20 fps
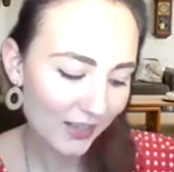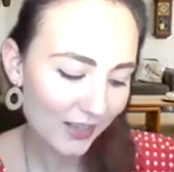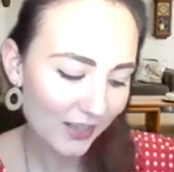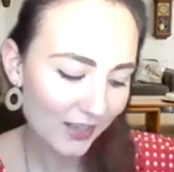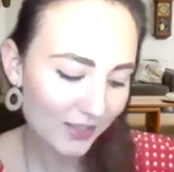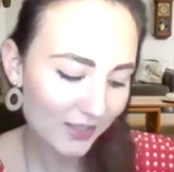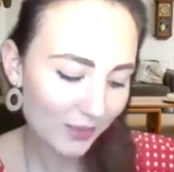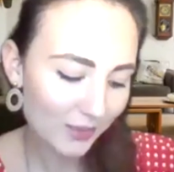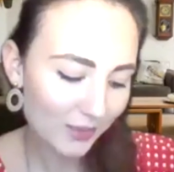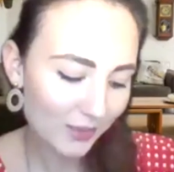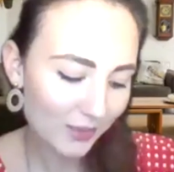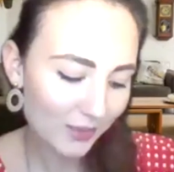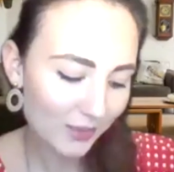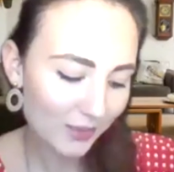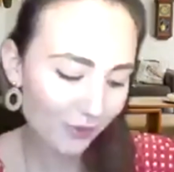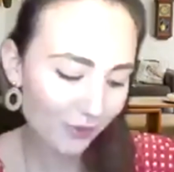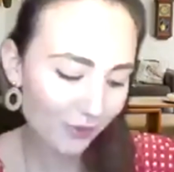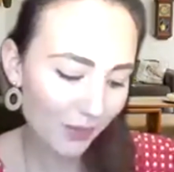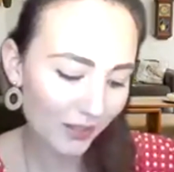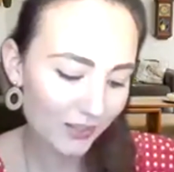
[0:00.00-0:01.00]
question
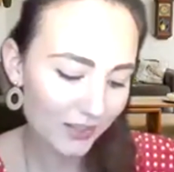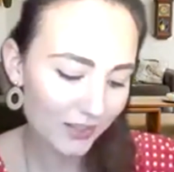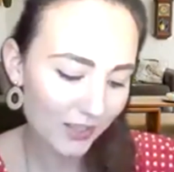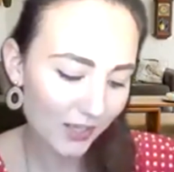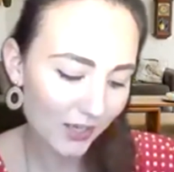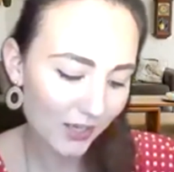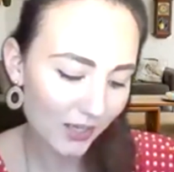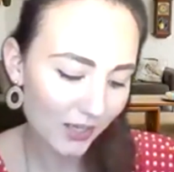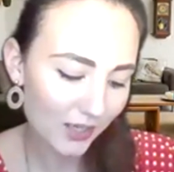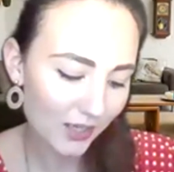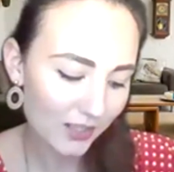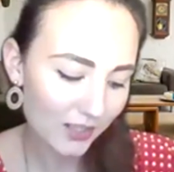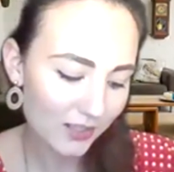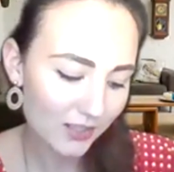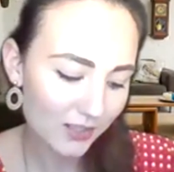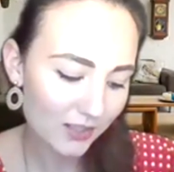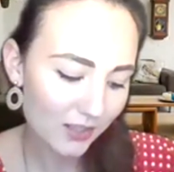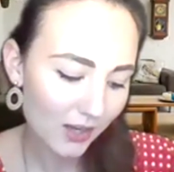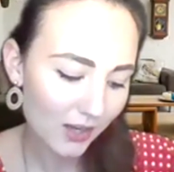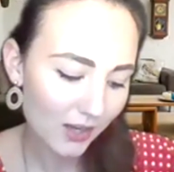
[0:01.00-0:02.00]
from Magda
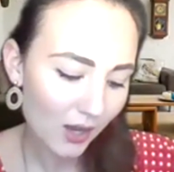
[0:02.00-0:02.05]
is,